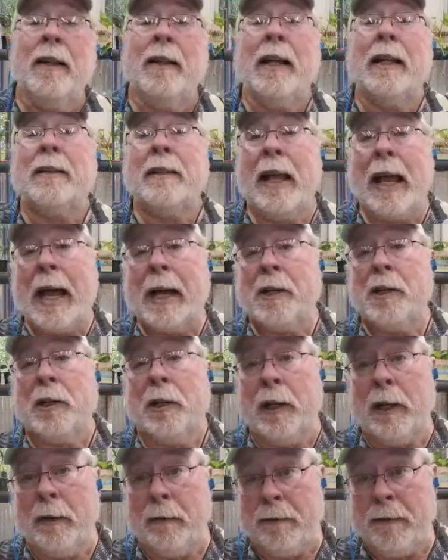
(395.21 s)
that's
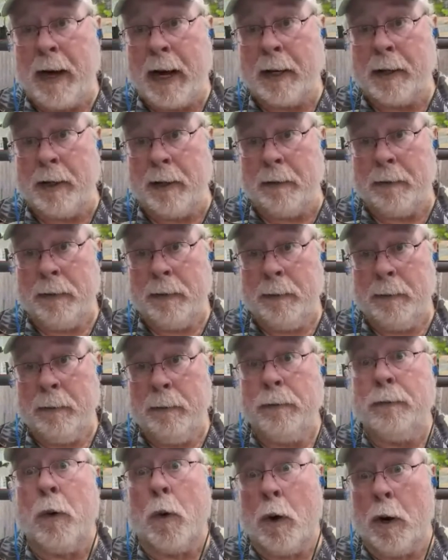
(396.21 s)
actually effective
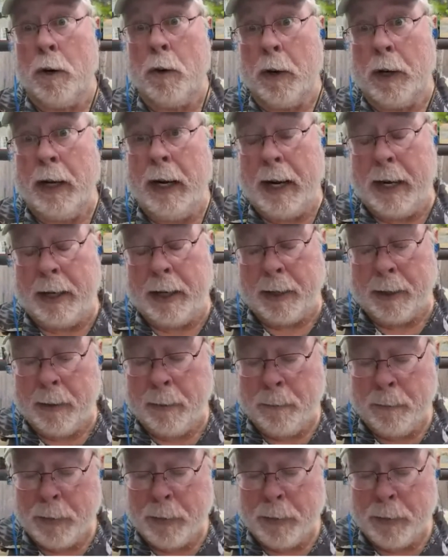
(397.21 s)
for an organic.